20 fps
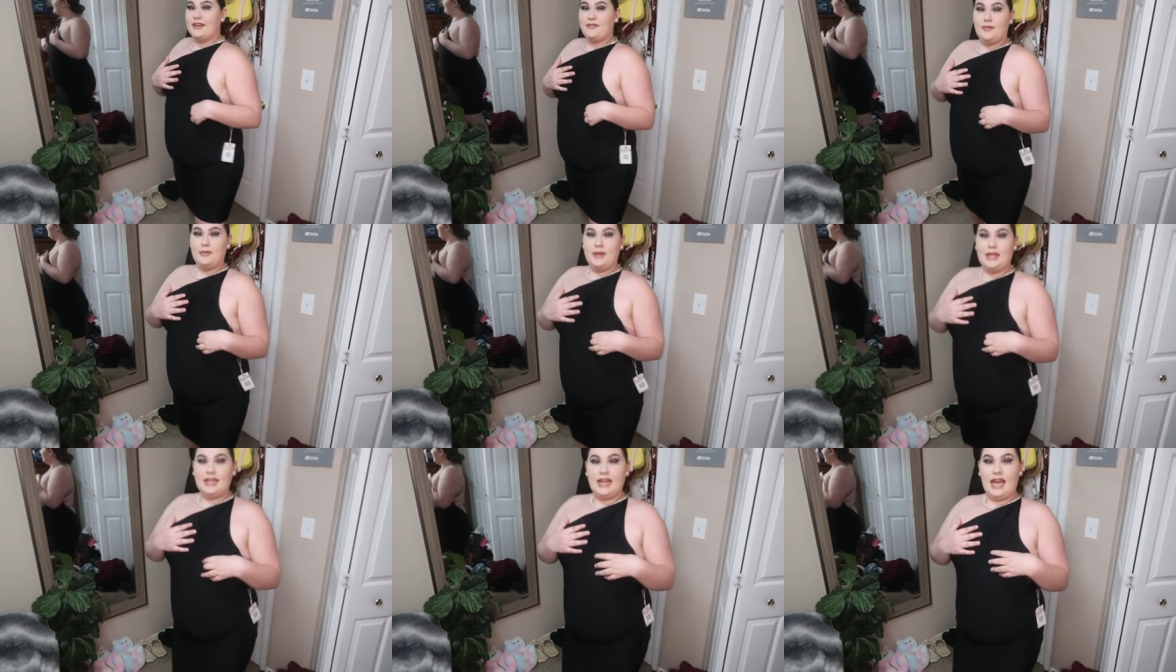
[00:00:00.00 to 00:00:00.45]

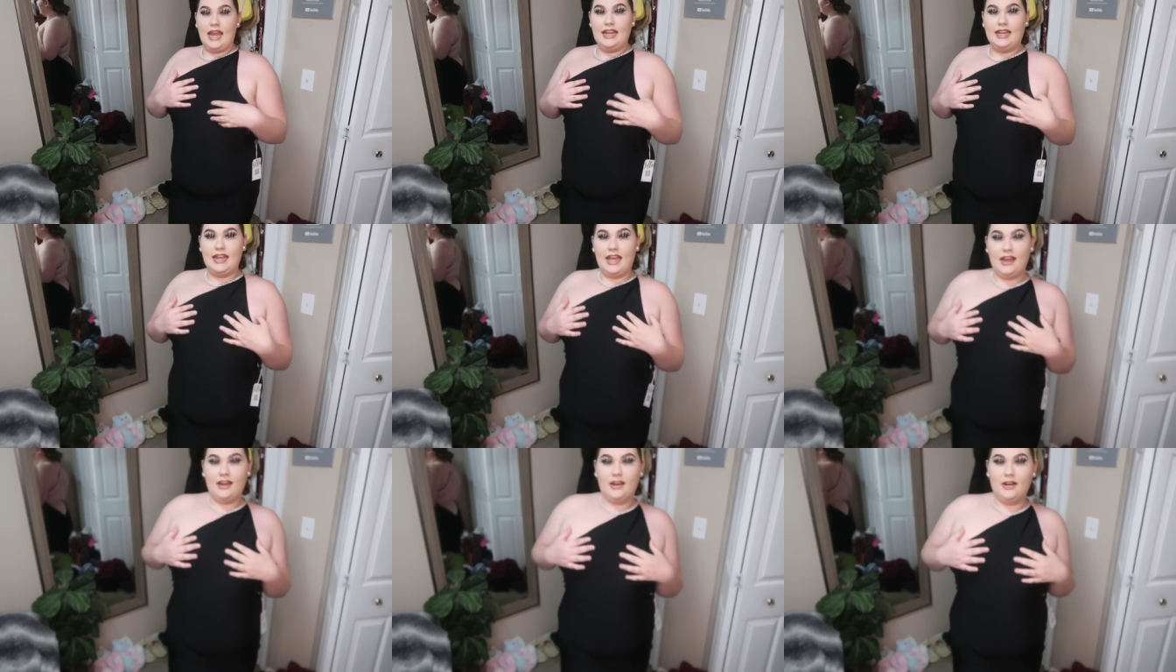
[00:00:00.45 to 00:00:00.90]
giving me
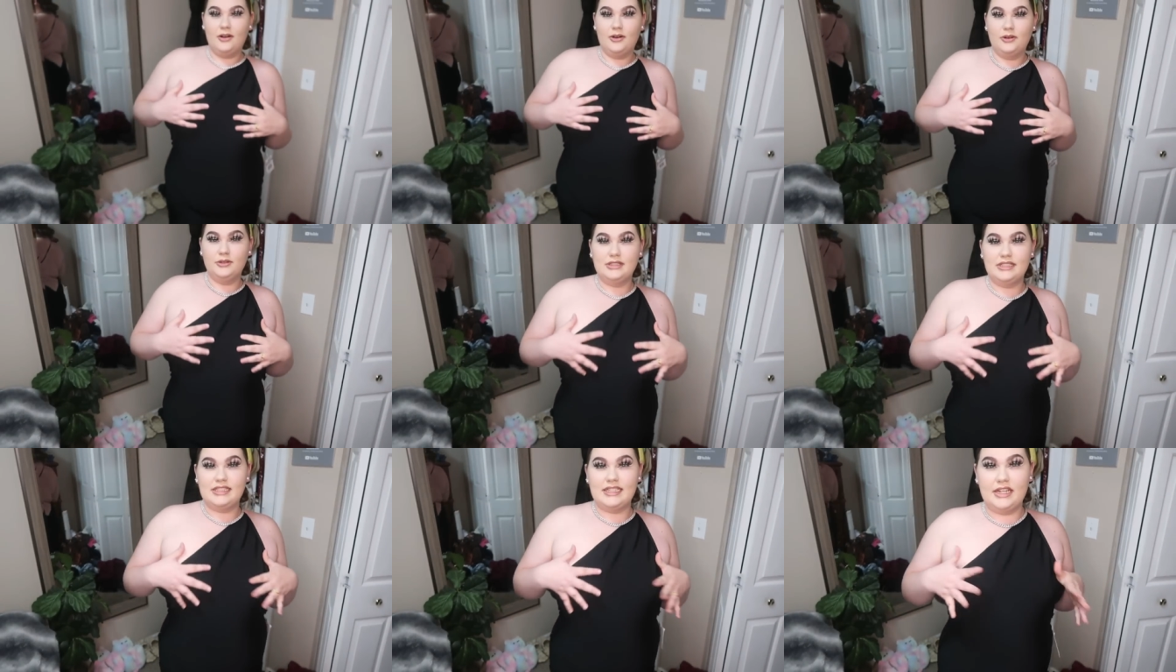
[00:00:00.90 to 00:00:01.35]
night
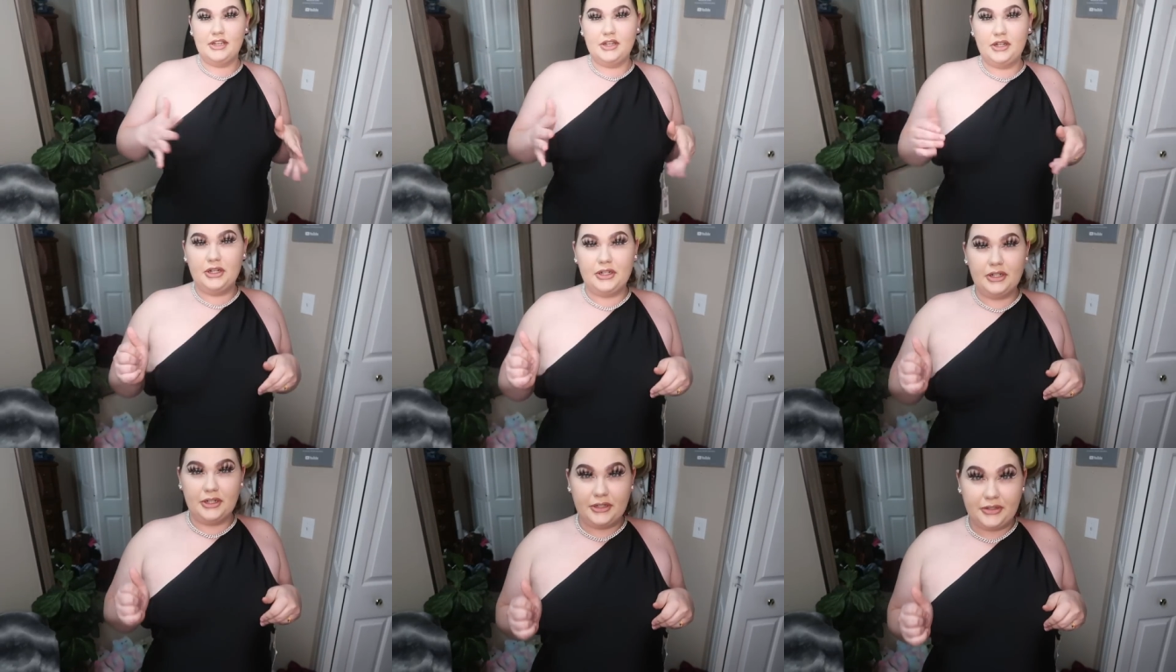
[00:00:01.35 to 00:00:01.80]
out,
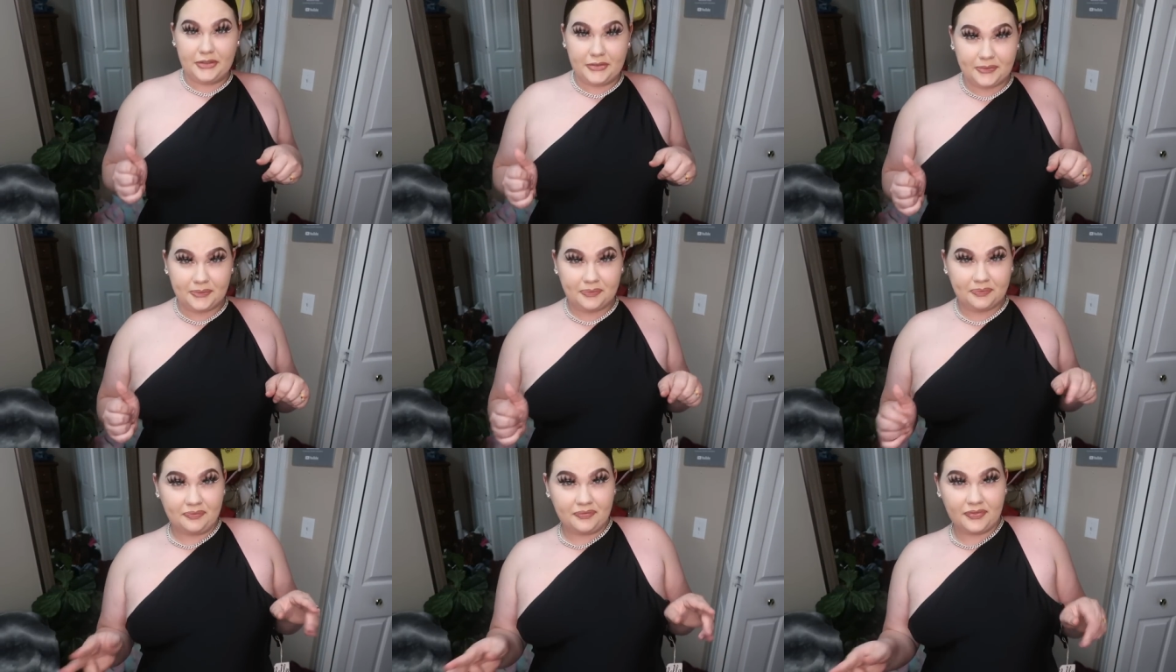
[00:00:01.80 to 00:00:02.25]

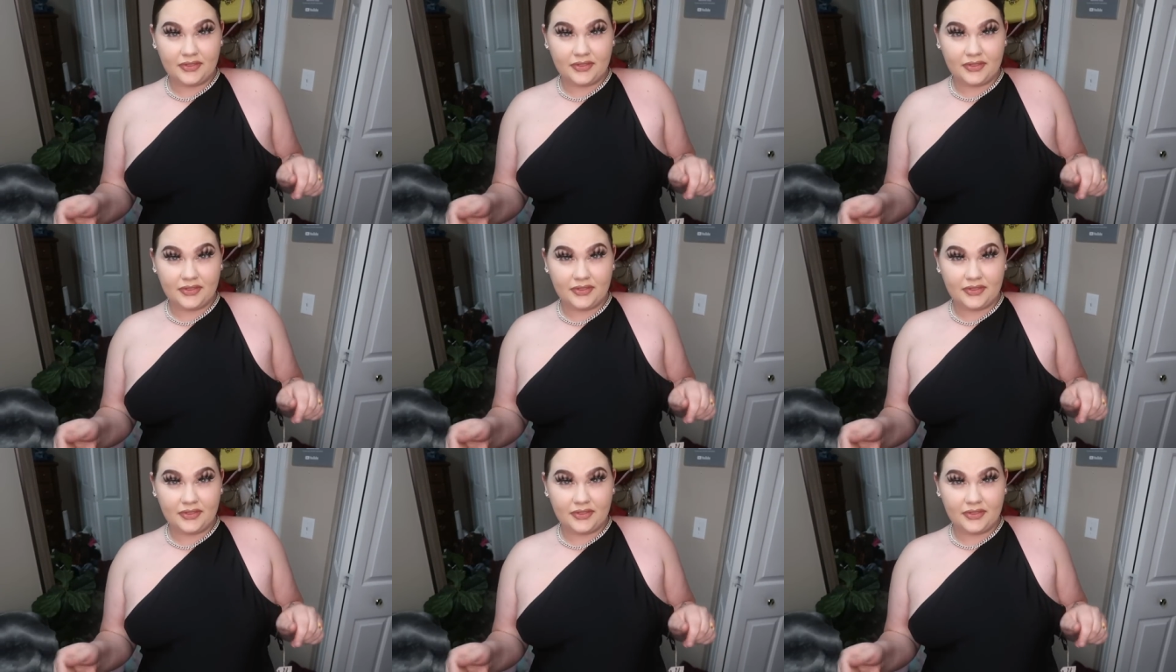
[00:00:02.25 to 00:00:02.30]
dinner,